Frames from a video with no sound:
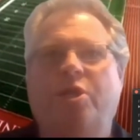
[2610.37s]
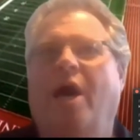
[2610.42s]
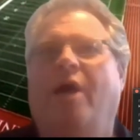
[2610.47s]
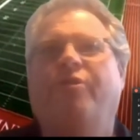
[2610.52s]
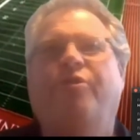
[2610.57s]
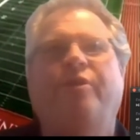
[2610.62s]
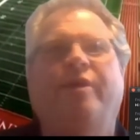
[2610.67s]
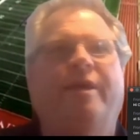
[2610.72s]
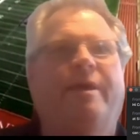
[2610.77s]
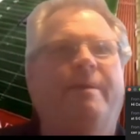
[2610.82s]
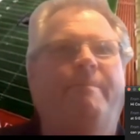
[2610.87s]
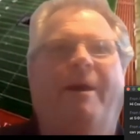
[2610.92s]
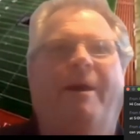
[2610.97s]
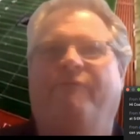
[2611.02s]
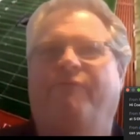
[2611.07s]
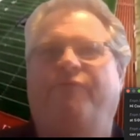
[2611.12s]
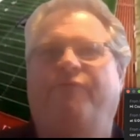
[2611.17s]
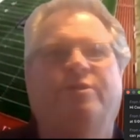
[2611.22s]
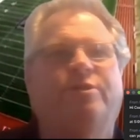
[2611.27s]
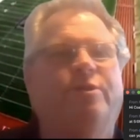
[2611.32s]
nothing
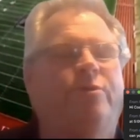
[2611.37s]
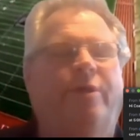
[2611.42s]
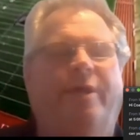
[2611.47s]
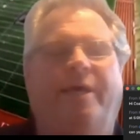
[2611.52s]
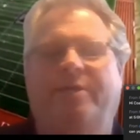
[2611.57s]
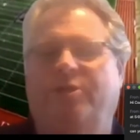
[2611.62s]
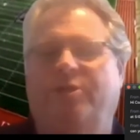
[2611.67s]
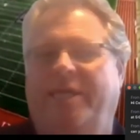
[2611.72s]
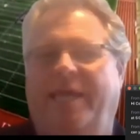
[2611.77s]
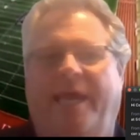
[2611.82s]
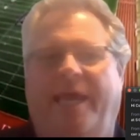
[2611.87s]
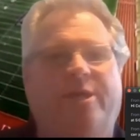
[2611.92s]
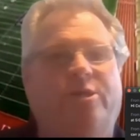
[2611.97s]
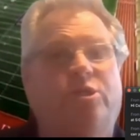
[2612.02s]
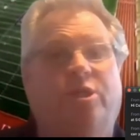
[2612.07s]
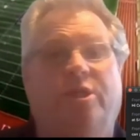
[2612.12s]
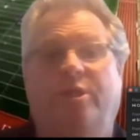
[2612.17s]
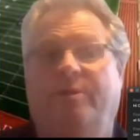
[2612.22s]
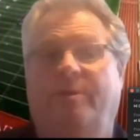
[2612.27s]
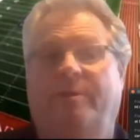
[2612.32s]
about physical
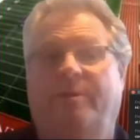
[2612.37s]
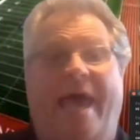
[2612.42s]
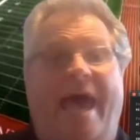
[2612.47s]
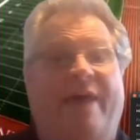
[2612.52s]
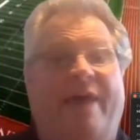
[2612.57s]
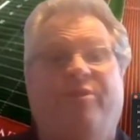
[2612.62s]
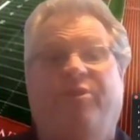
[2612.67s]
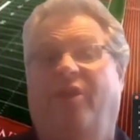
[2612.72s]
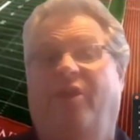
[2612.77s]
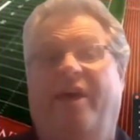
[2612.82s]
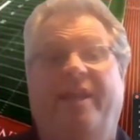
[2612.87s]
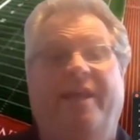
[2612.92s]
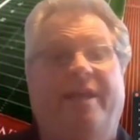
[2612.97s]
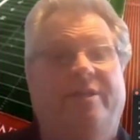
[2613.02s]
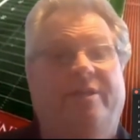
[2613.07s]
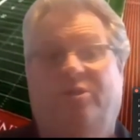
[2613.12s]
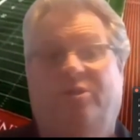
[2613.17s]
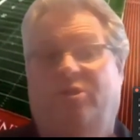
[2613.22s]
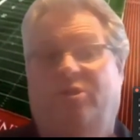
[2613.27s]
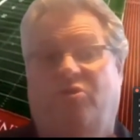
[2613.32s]
education,
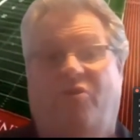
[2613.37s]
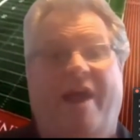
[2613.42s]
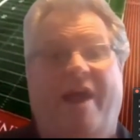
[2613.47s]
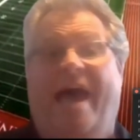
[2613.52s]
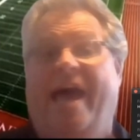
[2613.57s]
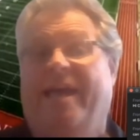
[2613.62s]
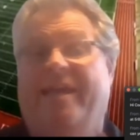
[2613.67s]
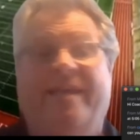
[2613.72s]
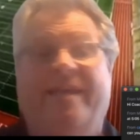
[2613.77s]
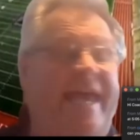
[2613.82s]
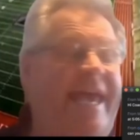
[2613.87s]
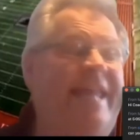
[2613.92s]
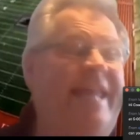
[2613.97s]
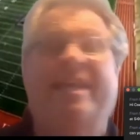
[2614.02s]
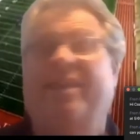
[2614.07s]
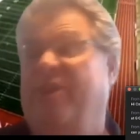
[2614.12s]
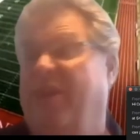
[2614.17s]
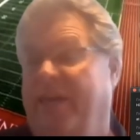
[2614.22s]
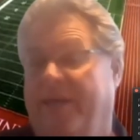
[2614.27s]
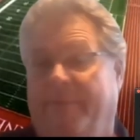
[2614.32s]
athletic, track,
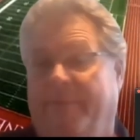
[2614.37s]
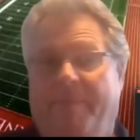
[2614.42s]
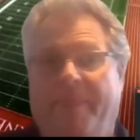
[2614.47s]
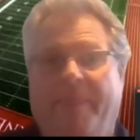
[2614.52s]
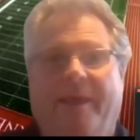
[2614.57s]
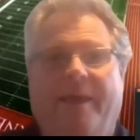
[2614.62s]
anything.